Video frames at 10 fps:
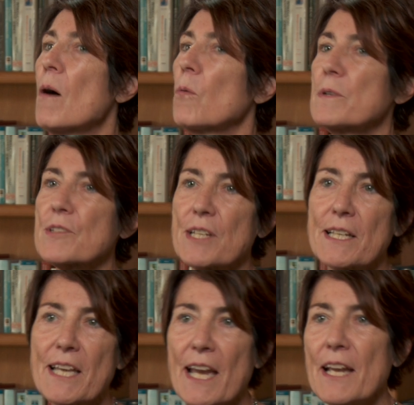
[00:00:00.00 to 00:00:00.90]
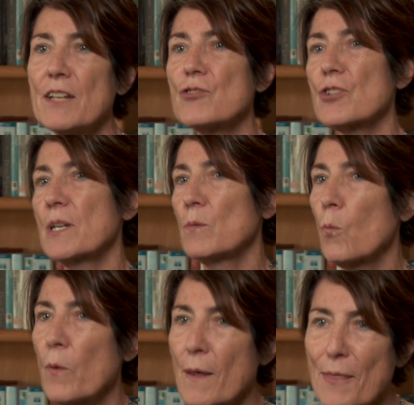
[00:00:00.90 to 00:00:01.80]
was engaged
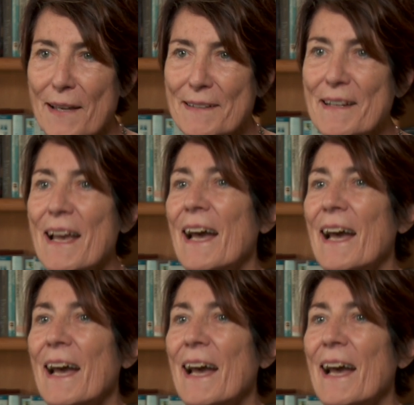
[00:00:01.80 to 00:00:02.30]
and with it,